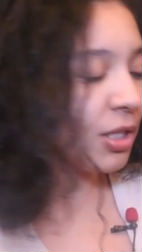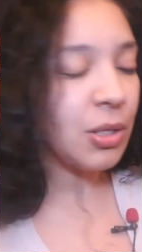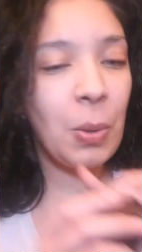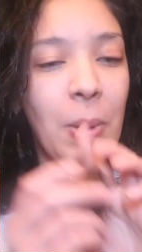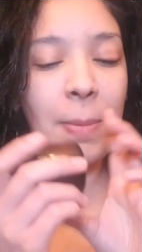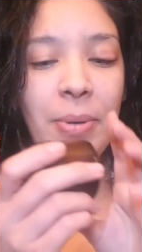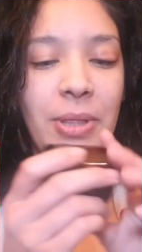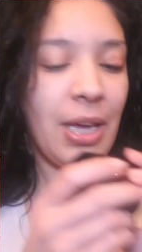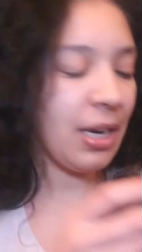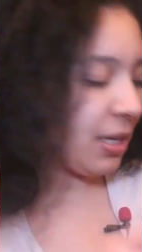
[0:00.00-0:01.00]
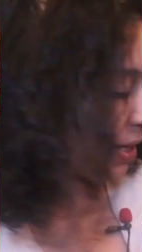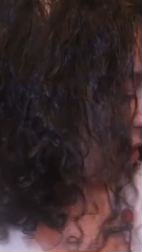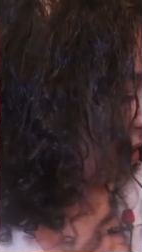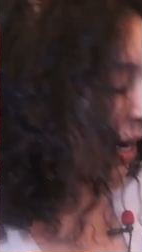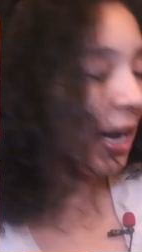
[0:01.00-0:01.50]
So I put that in
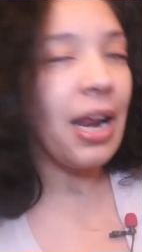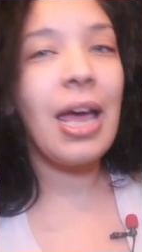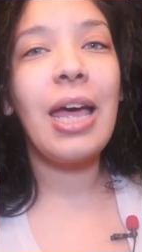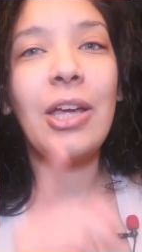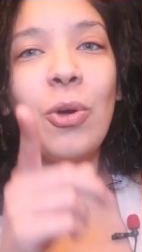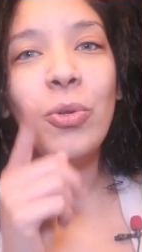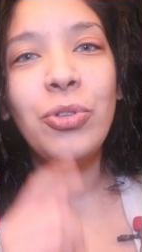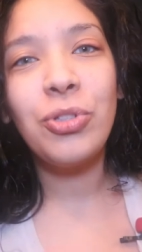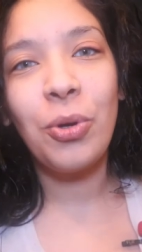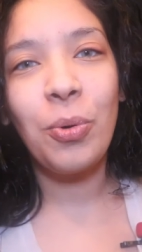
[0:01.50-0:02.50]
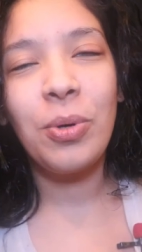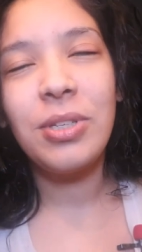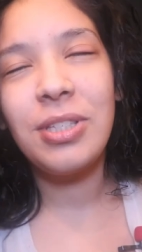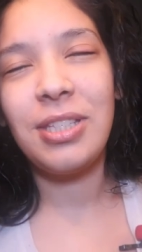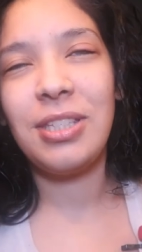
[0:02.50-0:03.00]
there, and I also,
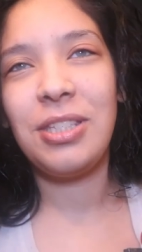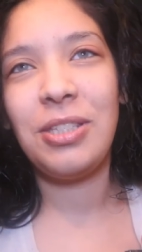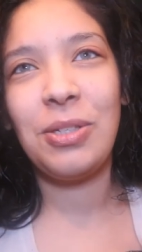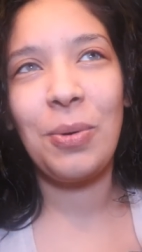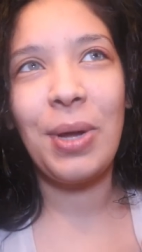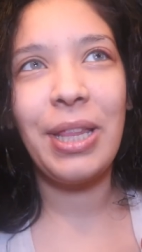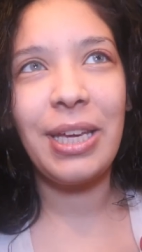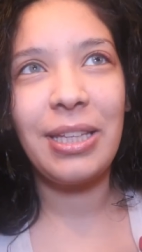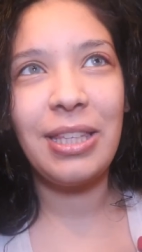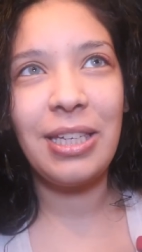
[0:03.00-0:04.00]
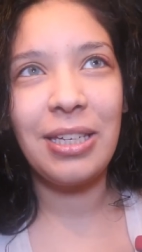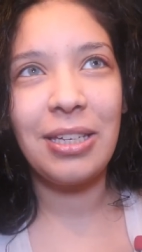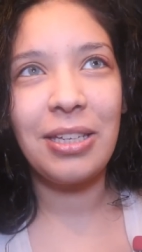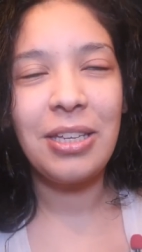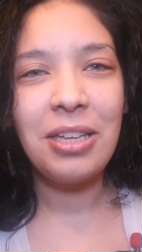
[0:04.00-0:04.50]
since you know, I like the
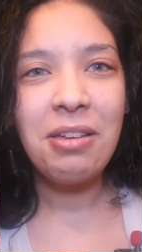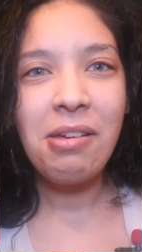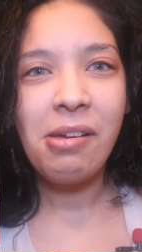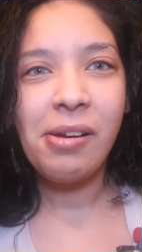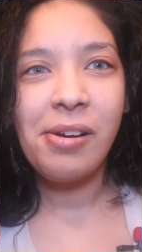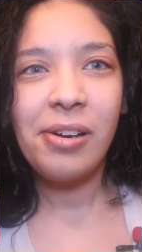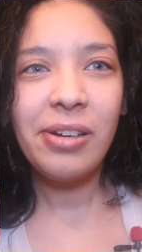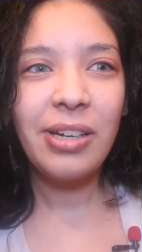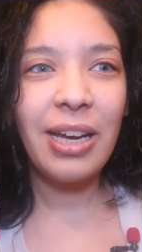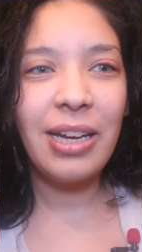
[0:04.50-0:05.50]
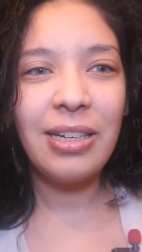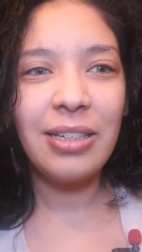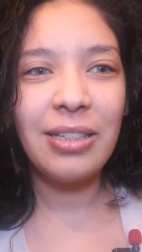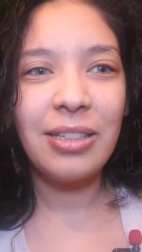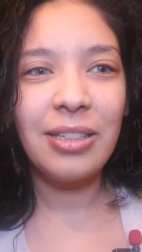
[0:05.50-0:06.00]
uh, kind
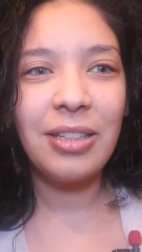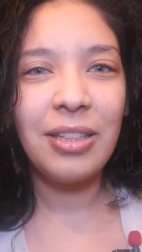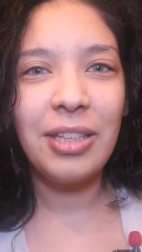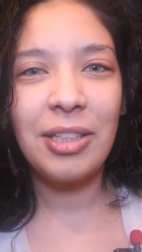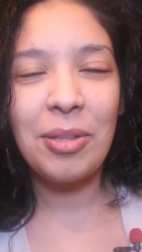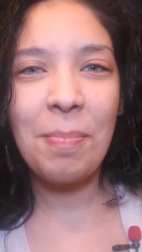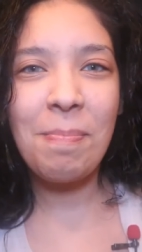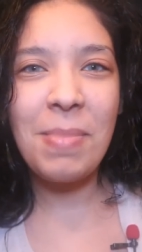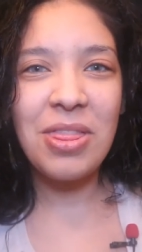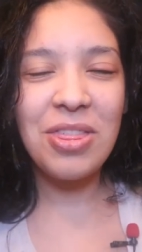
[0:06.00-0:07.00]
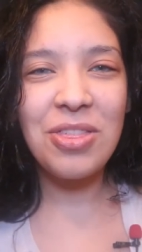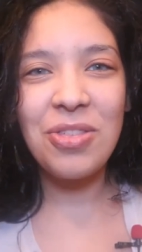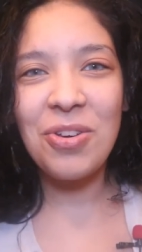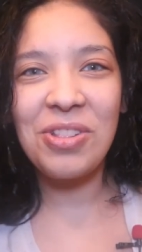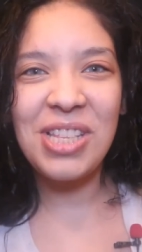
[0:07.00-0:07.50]
of like the
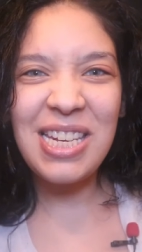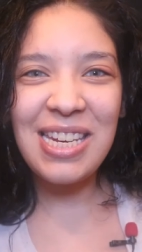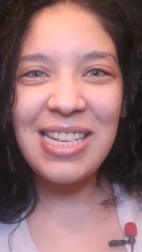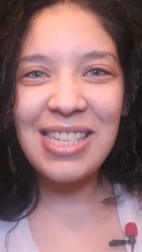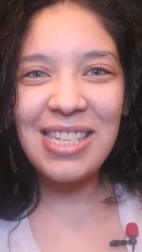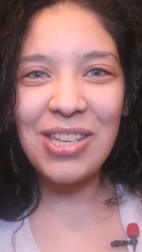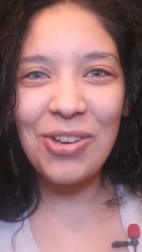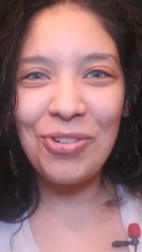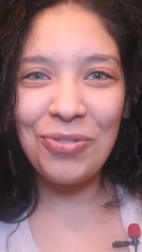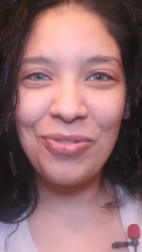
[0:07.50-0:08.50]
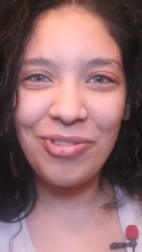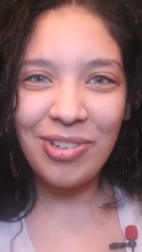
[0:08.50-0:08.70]
mentholiness of